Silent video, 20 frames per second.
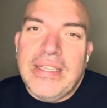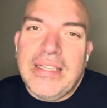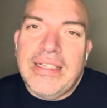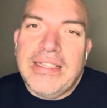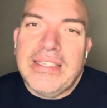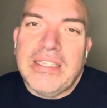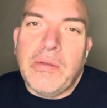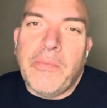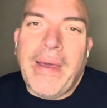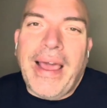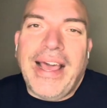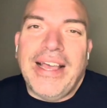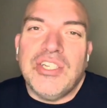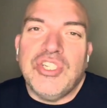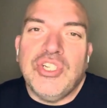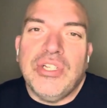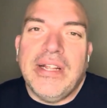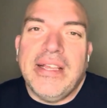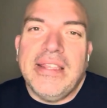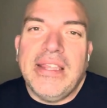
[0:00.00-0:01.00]

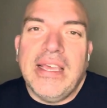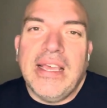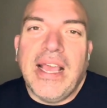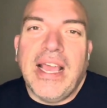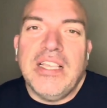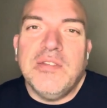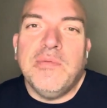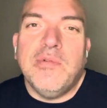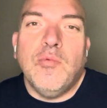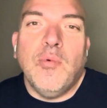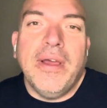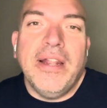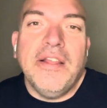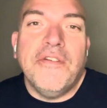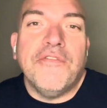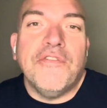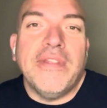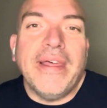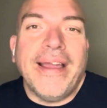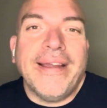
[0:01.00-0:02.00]
Sebastian, I think, has been waiting
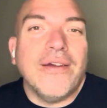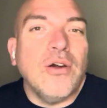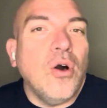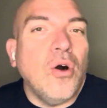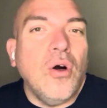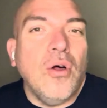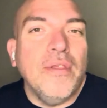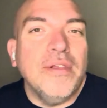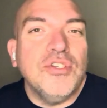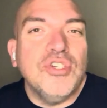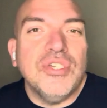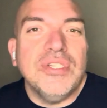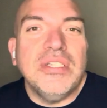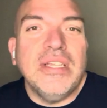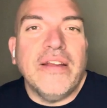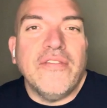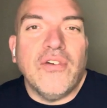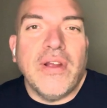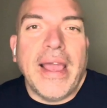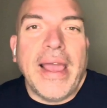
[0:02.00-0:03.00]
for that call that just
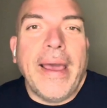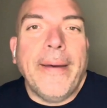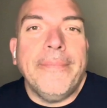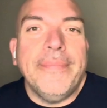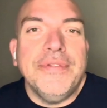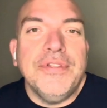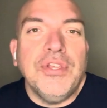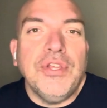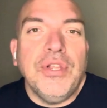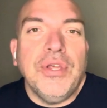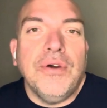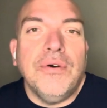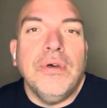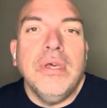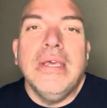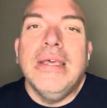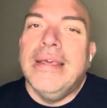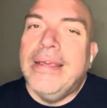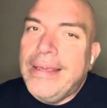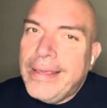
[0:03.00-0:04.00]
never happened,
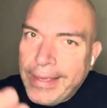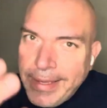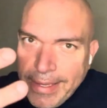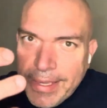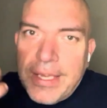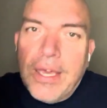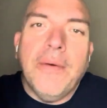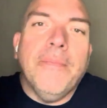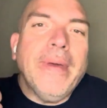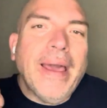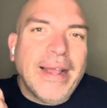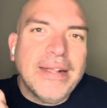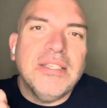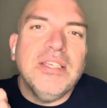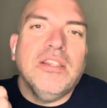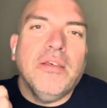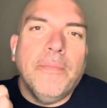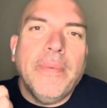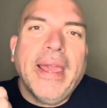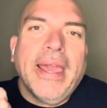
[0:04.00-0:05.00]
come back to
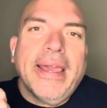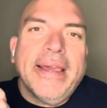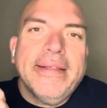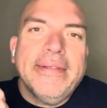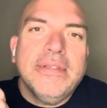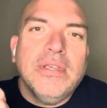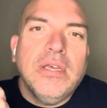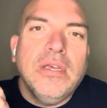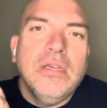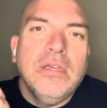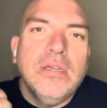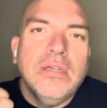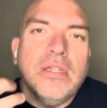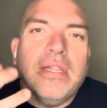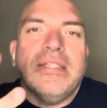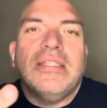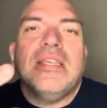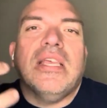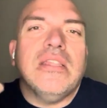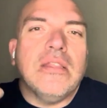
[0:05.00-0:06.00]
the band.
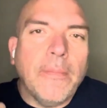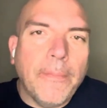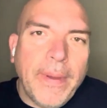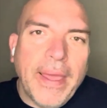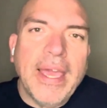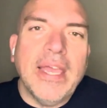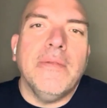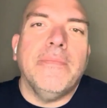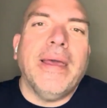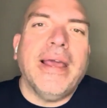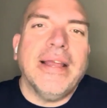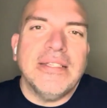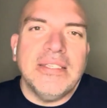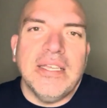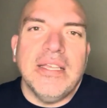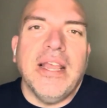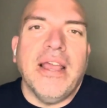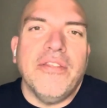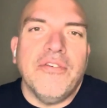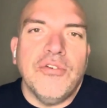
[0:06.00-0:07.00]
Let's get the band back
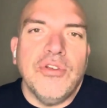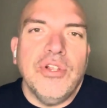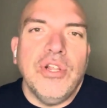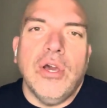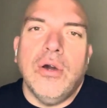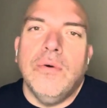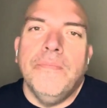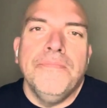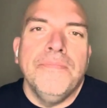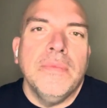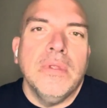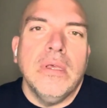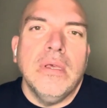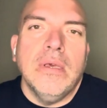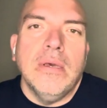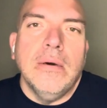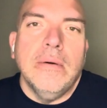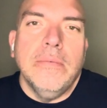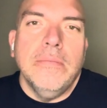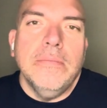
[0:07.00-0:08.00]
together.
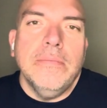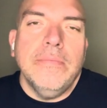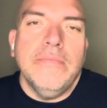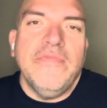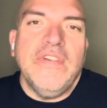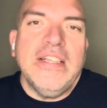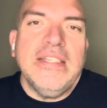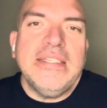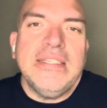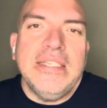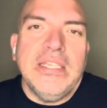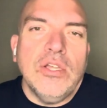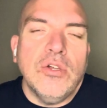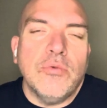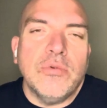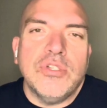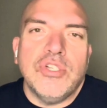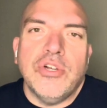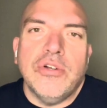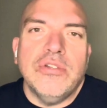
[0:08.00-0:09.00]
Vince Neil
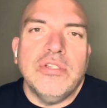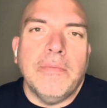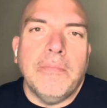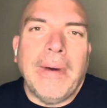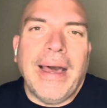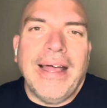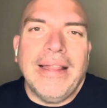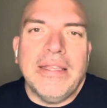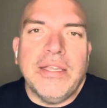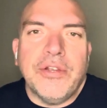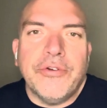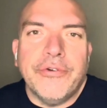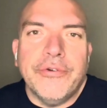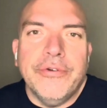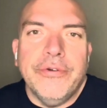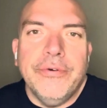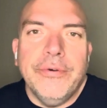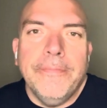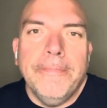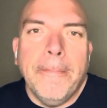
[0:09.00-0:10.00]
returned to Motley
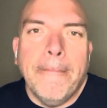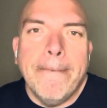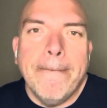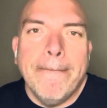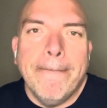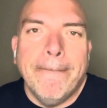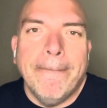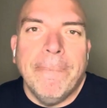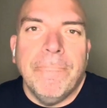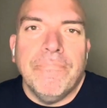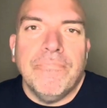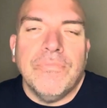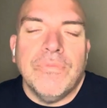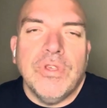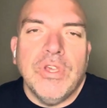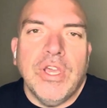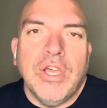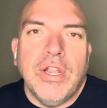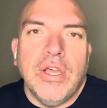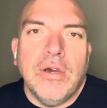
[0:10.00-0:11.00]
Crue.
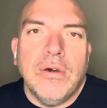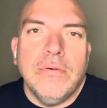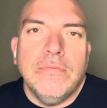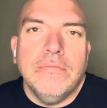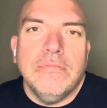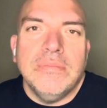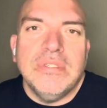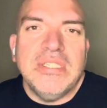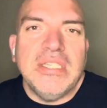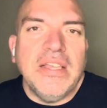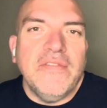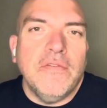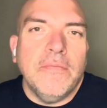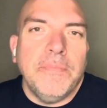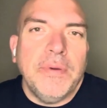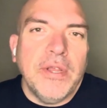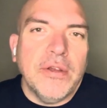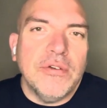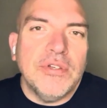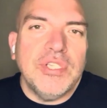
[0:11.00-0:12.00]
Stephen
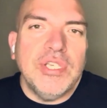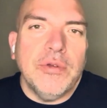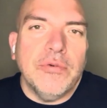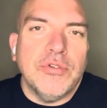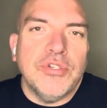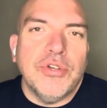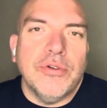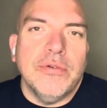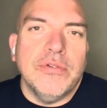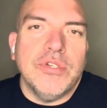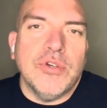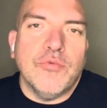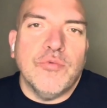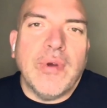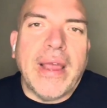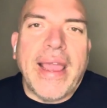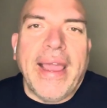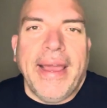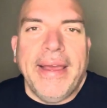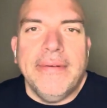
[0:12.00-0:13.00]
Pearcy returned to
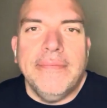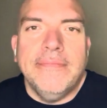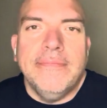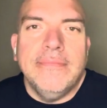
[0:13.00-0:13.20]
Rat.